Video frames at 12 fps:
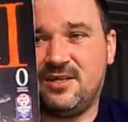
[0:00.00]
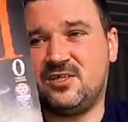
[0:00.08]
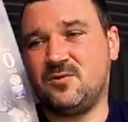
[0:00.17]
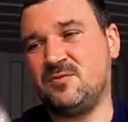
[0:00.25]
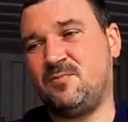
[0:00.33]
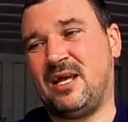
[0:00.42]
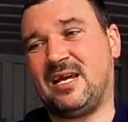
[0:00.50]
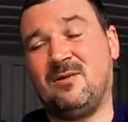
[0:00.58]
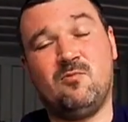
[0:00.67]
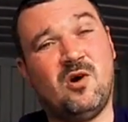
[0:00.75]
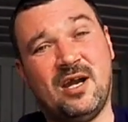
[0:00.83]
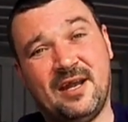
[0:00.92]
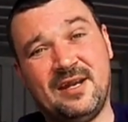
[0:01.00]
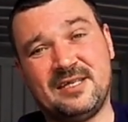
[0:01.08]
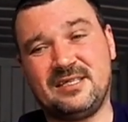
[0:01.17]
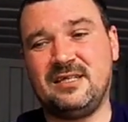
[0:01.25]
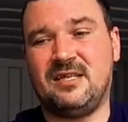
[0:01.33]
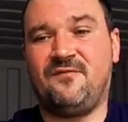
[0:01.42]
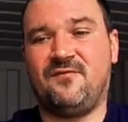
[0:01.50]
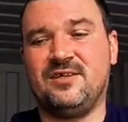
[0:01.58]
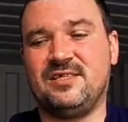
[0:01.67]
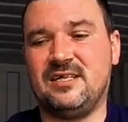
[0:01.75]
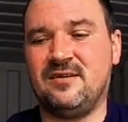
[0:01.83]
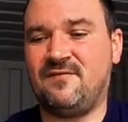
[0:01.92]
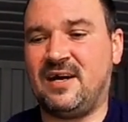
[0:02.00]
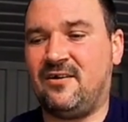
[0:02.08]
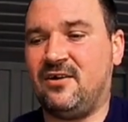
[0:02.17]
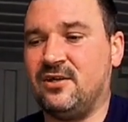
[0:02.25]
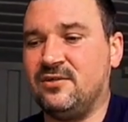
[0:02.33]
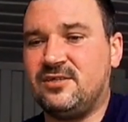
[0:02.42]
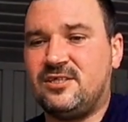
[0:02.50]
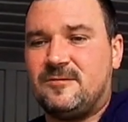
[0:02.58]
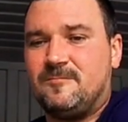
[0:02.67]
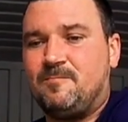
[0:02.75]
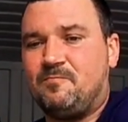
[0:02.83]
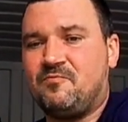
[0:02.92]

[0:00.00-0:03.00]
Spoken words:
but this one's black and white, and that's the difference in the variants